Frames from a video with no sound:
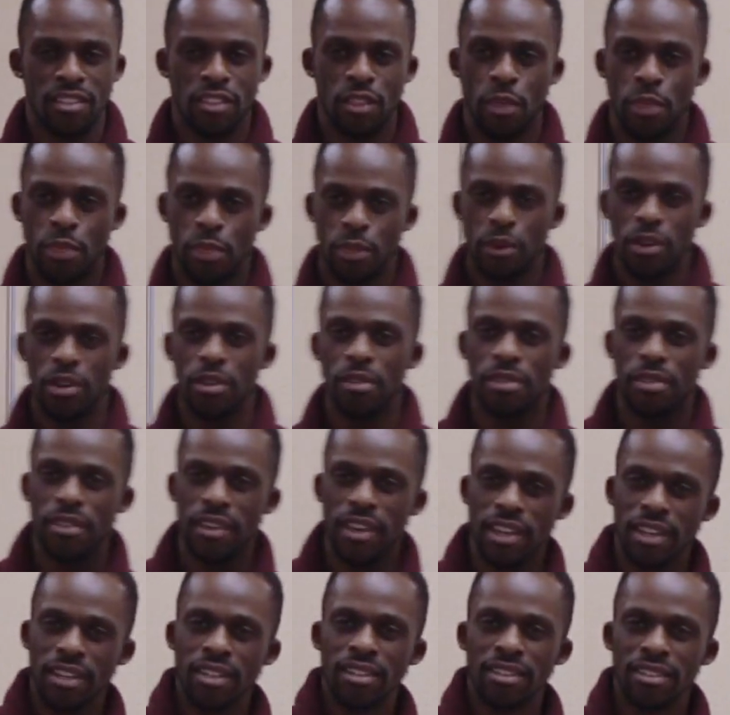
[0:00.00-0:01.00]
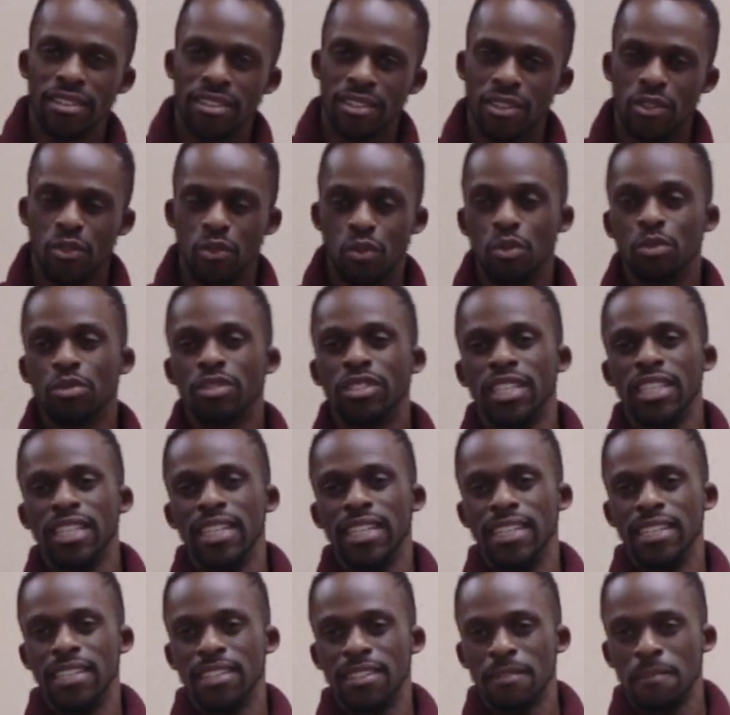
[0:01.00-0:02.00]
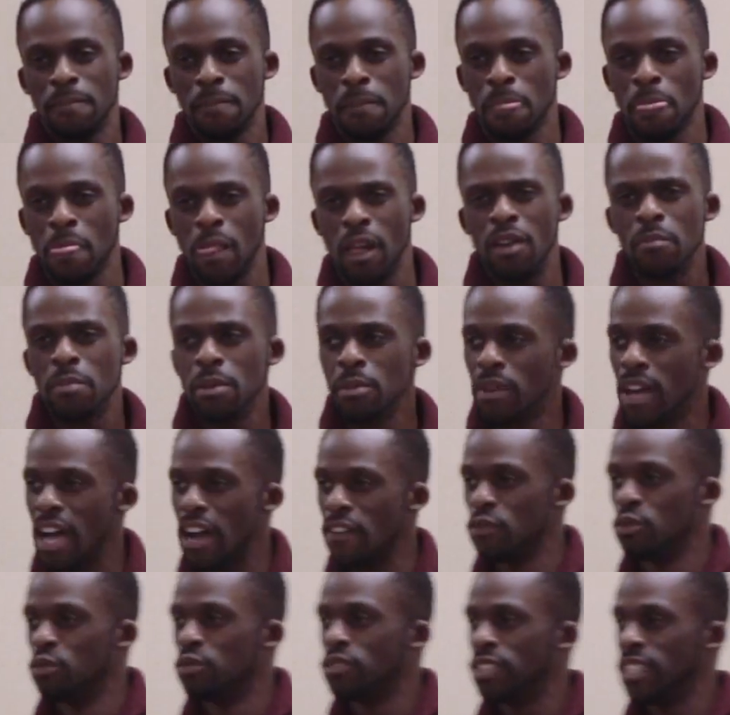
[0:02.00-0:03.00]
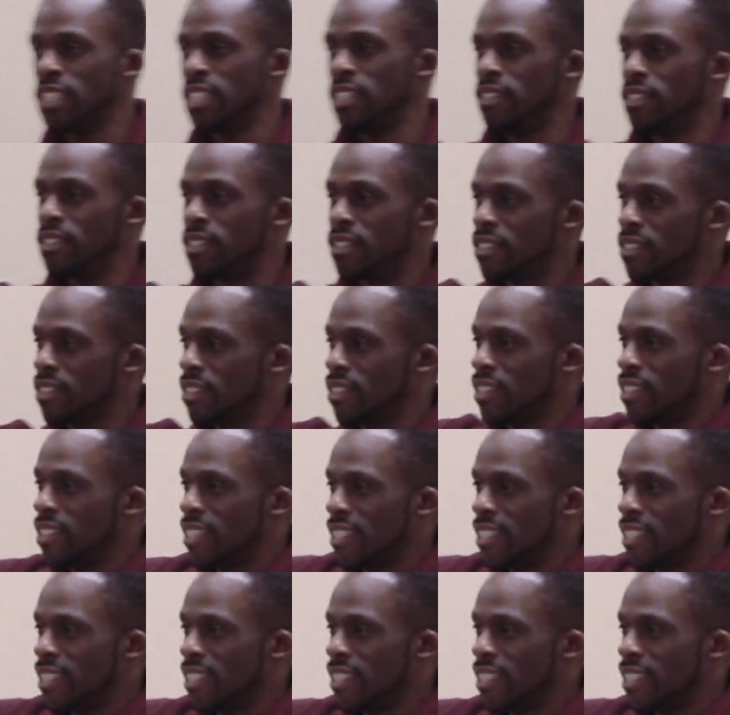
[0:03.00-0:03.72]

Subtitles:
The third thing, routine. How many people have routines?